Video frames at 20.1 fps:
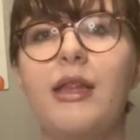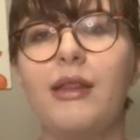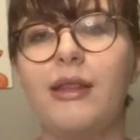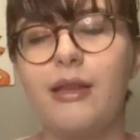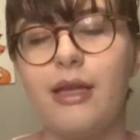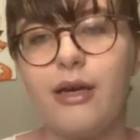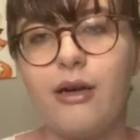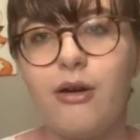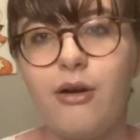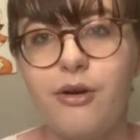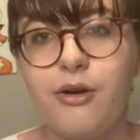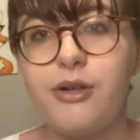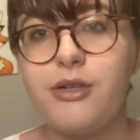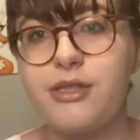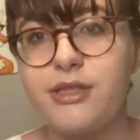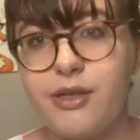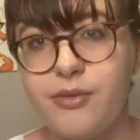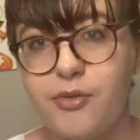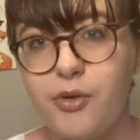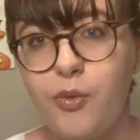There are
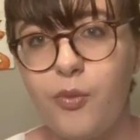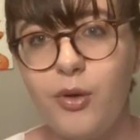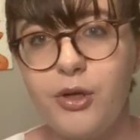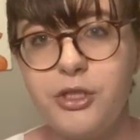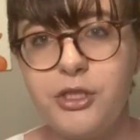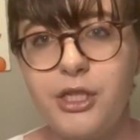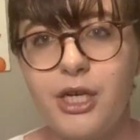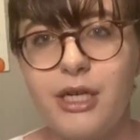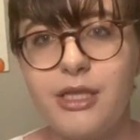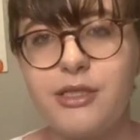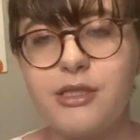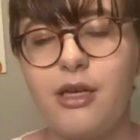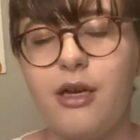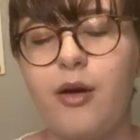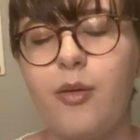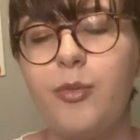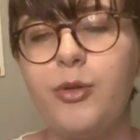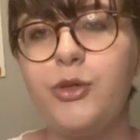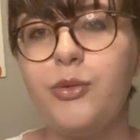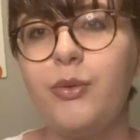several one-shots
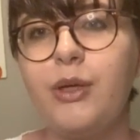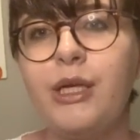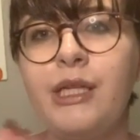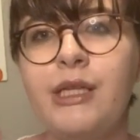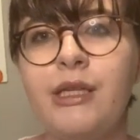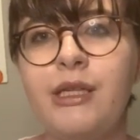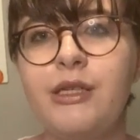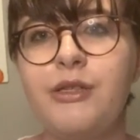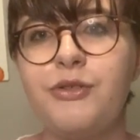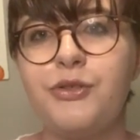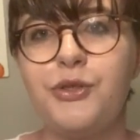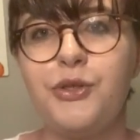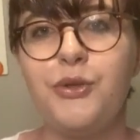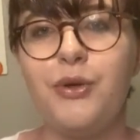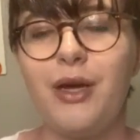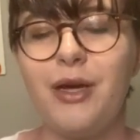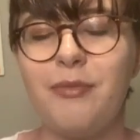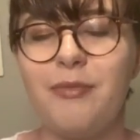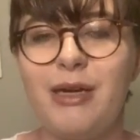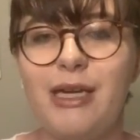uh, between these two
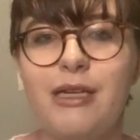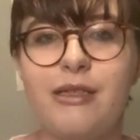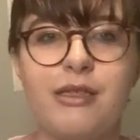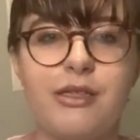campaigns